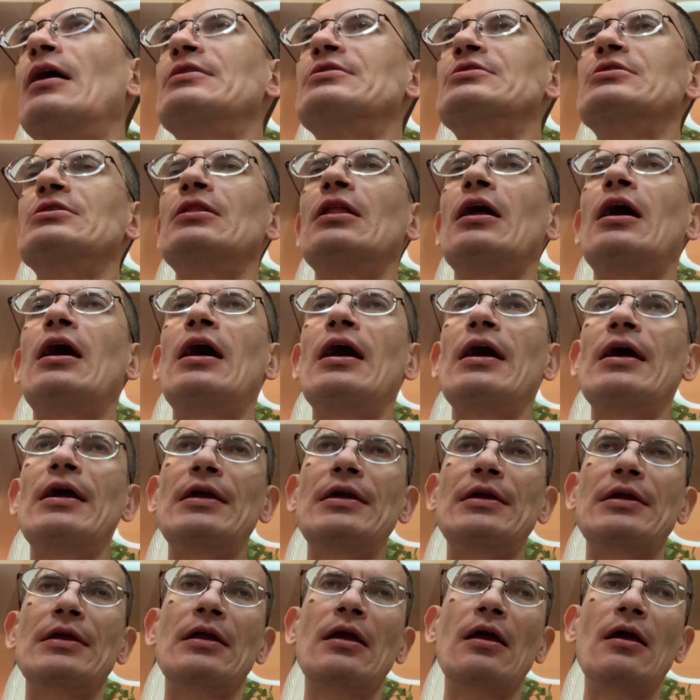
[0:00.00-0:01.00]

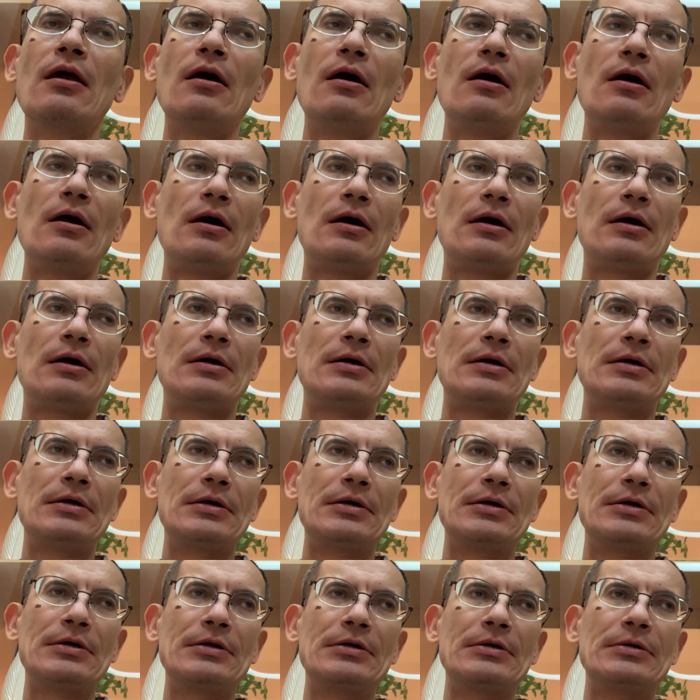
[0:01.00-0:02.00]
underlying
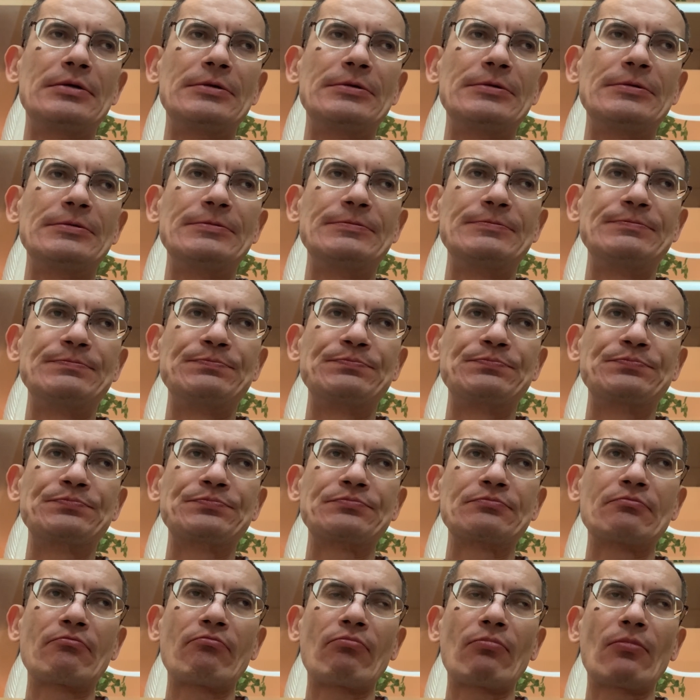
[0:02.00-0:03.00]
um,
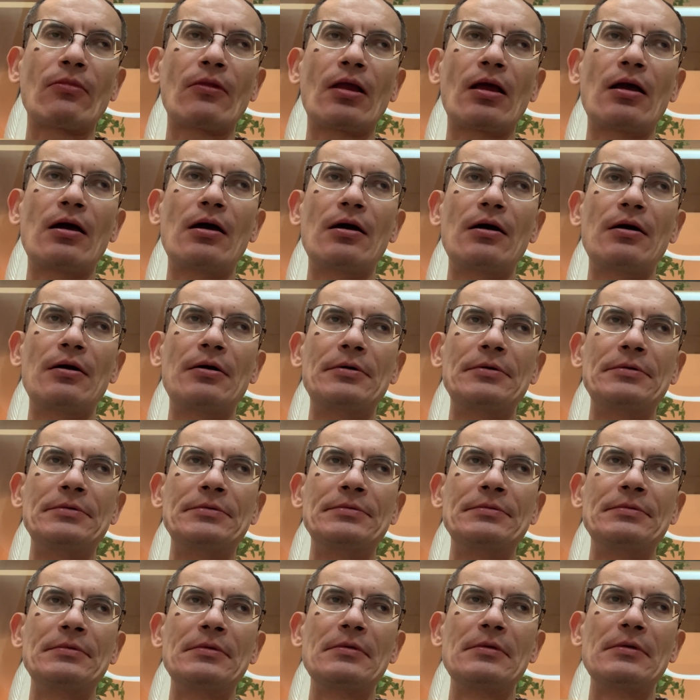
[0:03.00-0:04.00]
uh,
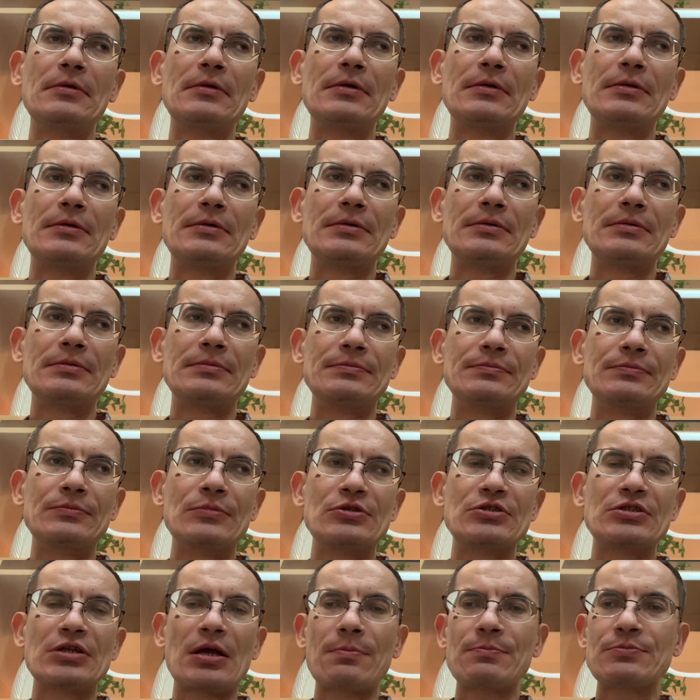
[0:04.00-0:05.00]

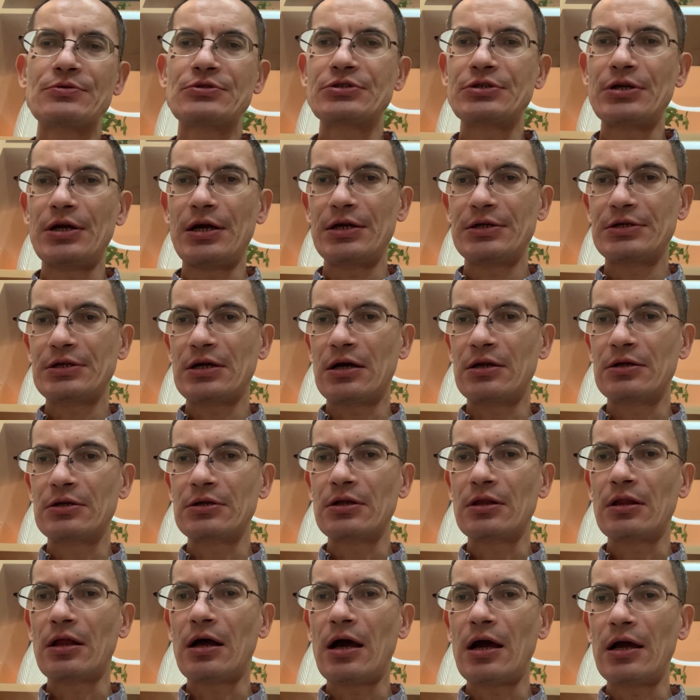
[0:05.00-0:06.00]
substrate,
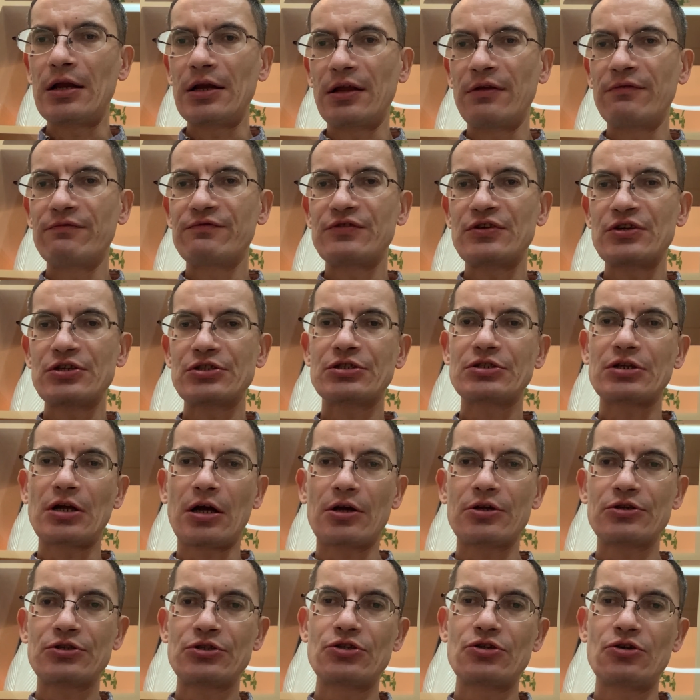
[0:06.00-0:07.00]
underlying
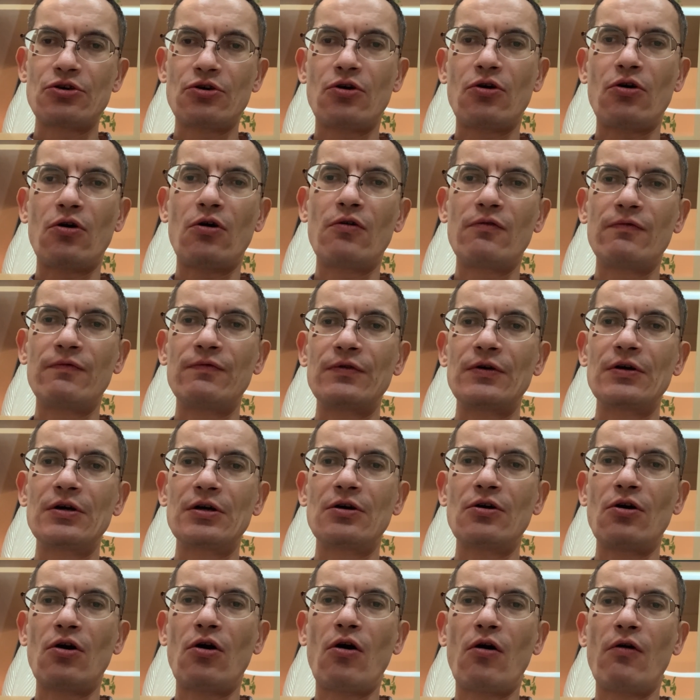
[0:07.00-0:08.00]
infrastructure of
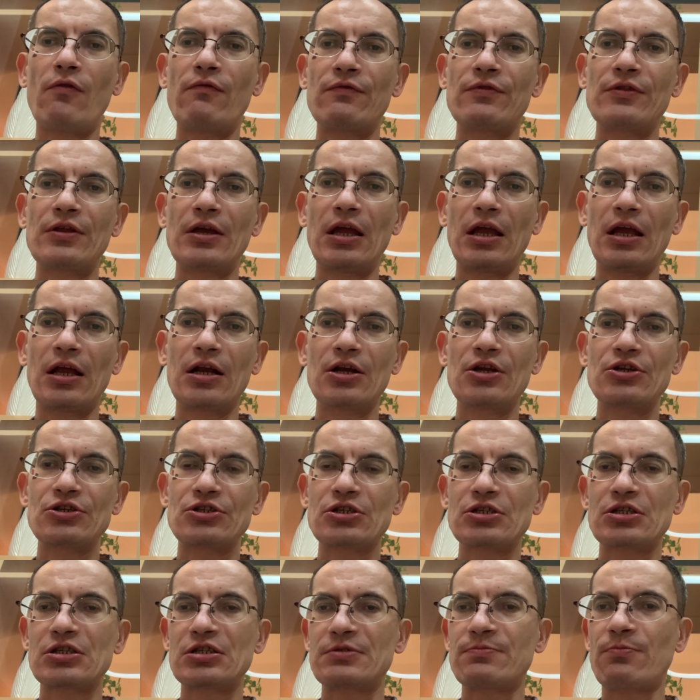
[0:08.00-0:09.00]
the
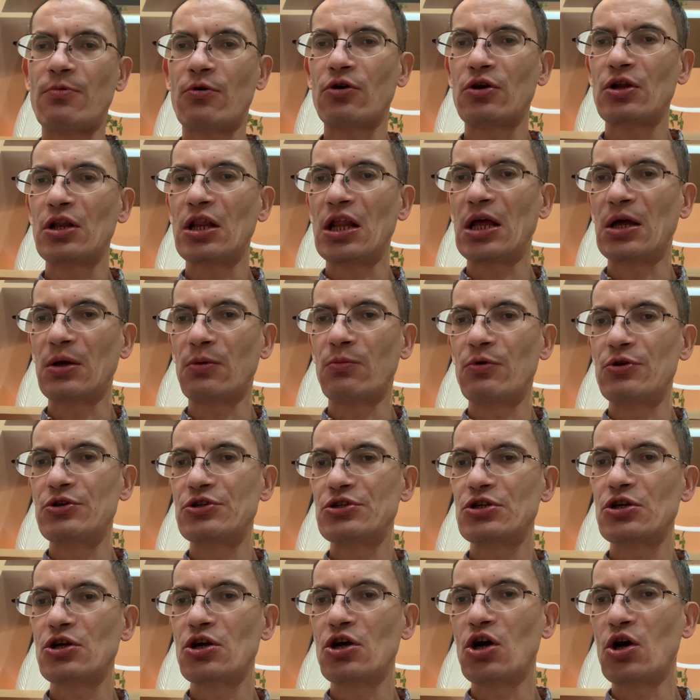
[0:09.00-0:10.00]
English spoken
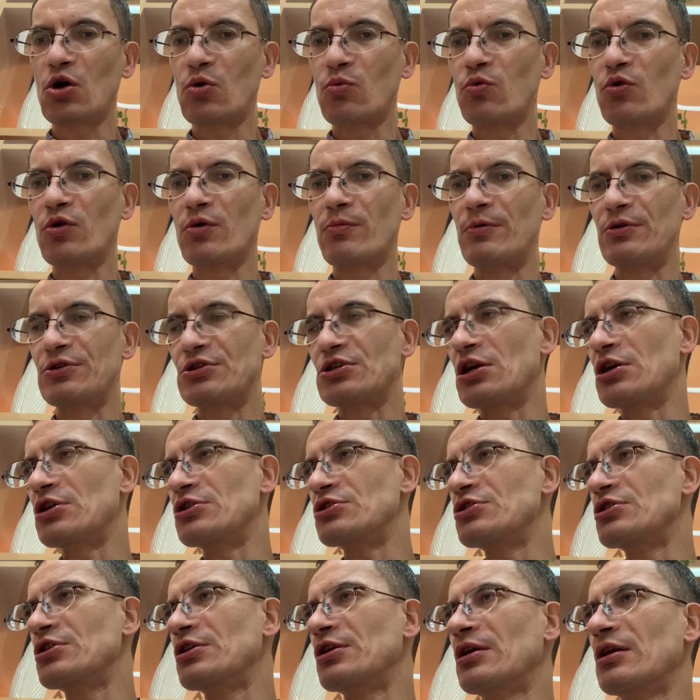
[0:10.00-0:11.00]
language would be
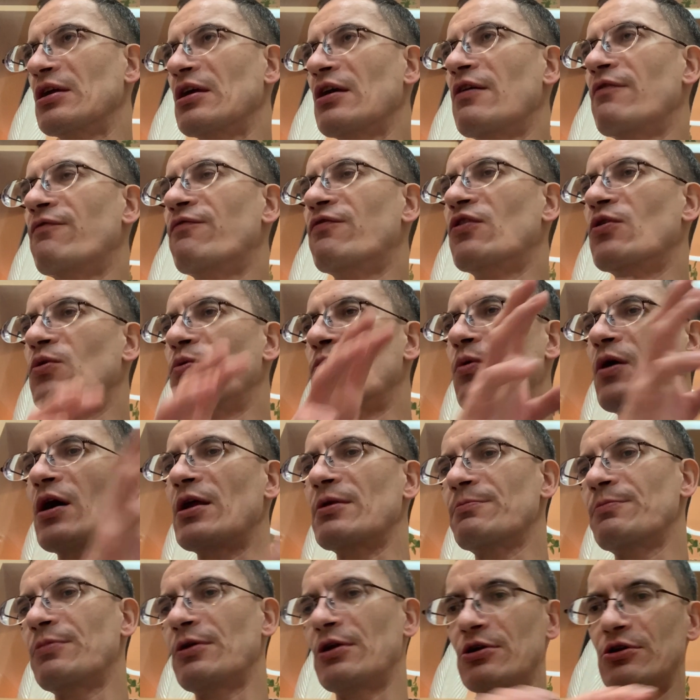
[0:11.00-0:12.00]
changing from
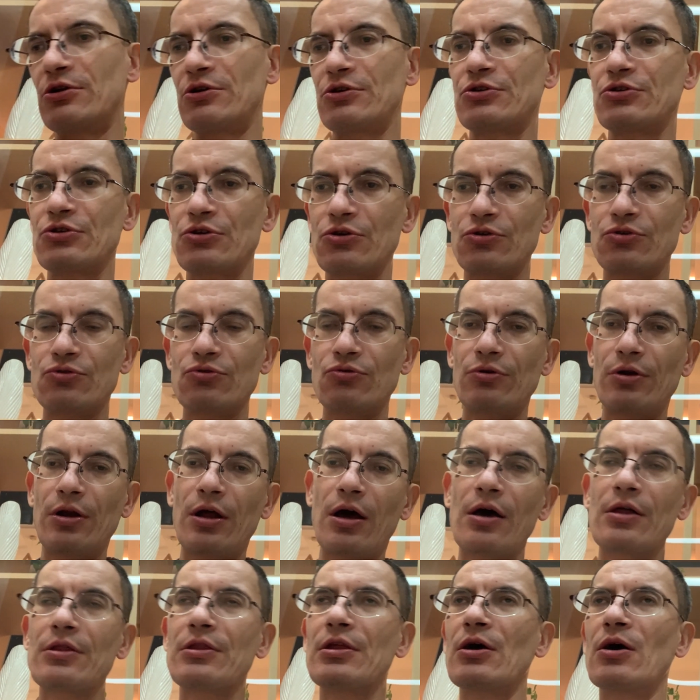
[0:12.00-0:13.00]
one period to
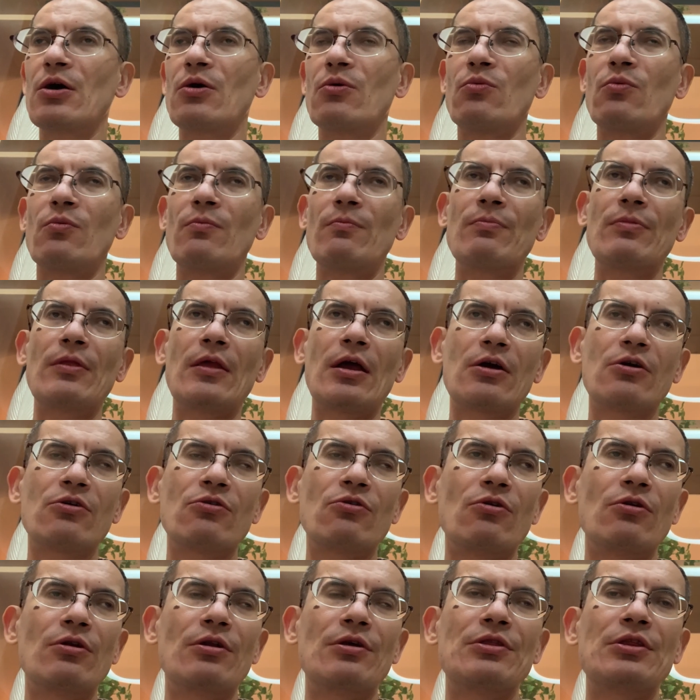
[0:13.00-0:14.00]
another. I
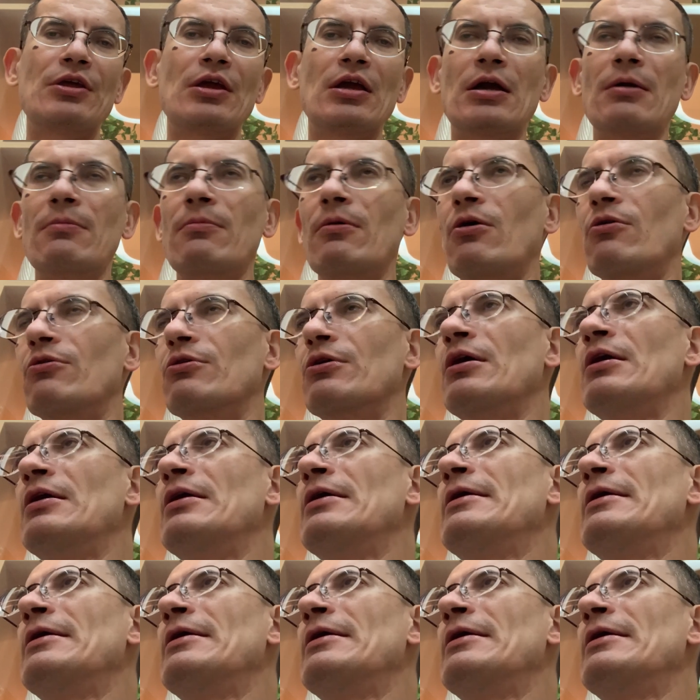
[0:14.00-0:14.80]
can only think about